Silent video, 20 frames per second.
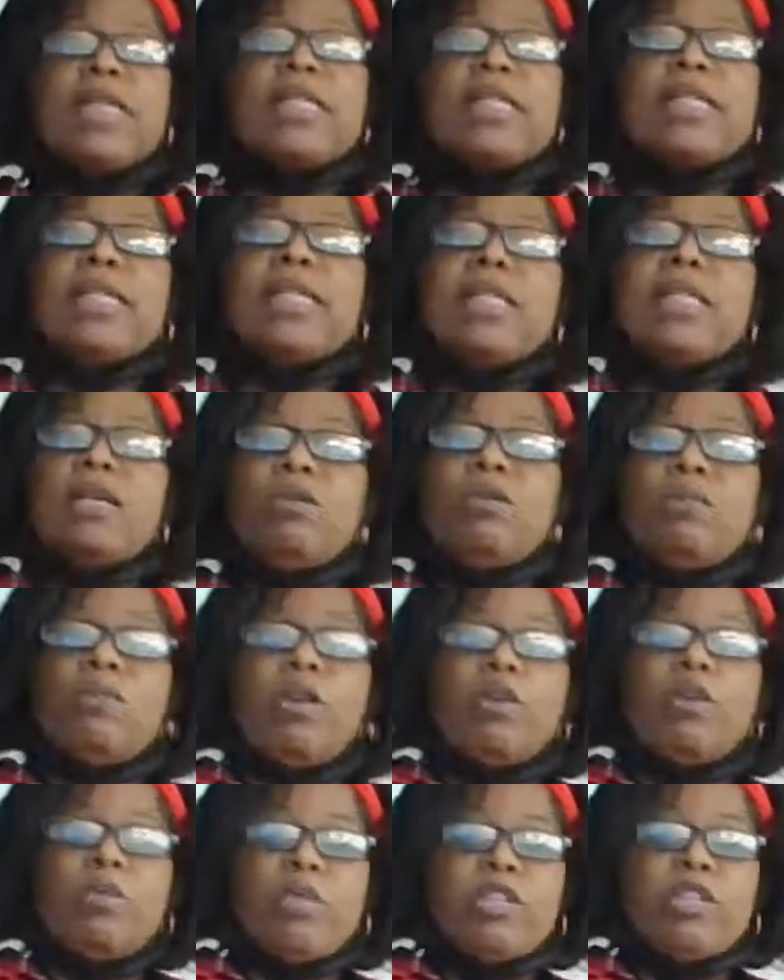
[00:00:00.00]
to get
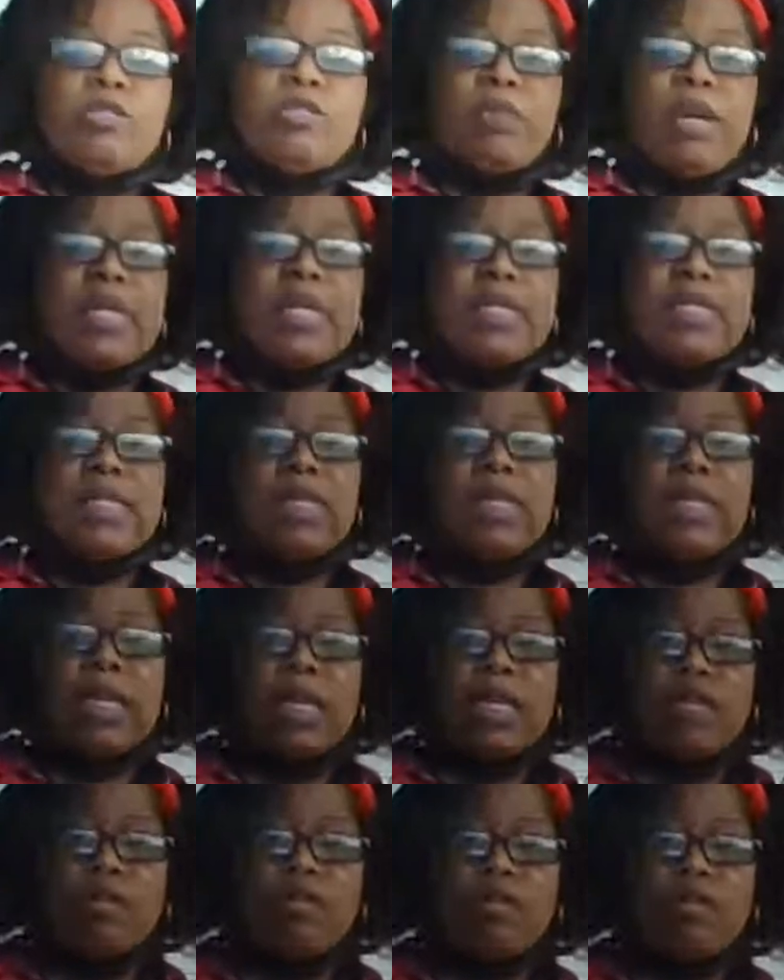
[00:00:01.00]
what we're trying to
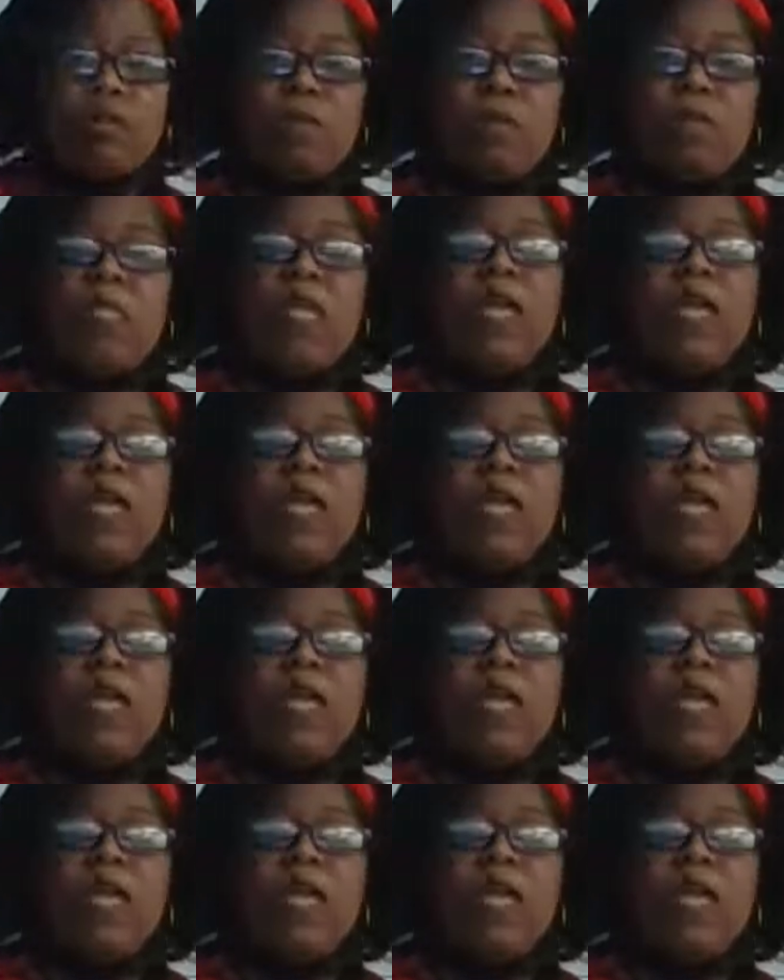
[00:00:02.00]
get to.